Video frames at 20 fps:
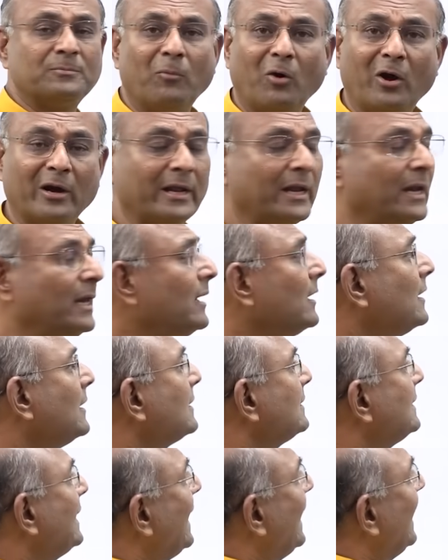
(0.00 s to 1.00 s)
model,
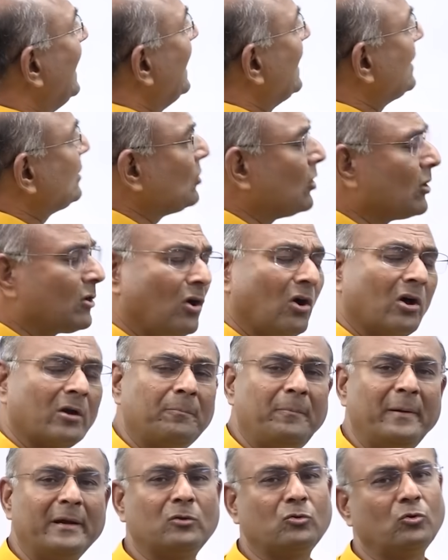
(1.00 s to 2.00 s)
the electron
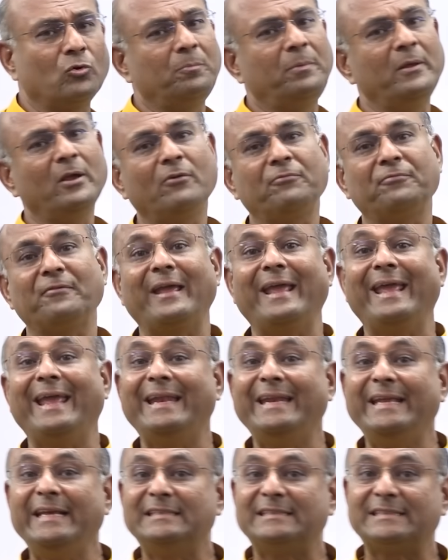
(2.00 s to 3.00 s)
orbit could be of
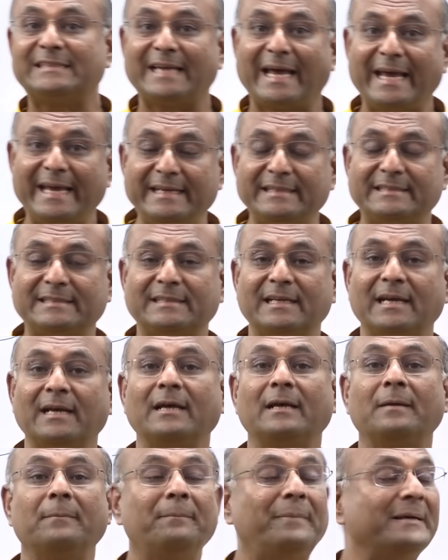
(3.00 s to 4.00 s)
any size.
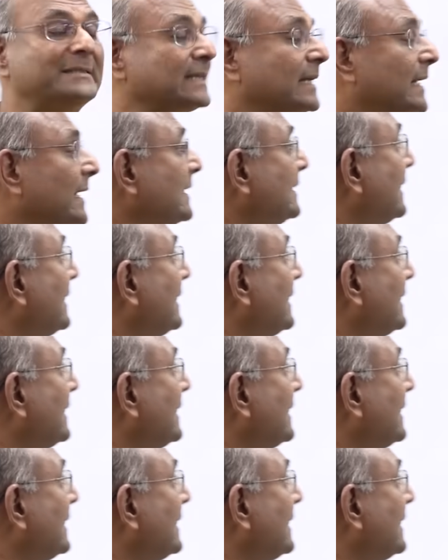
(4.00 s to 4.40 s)
Basically,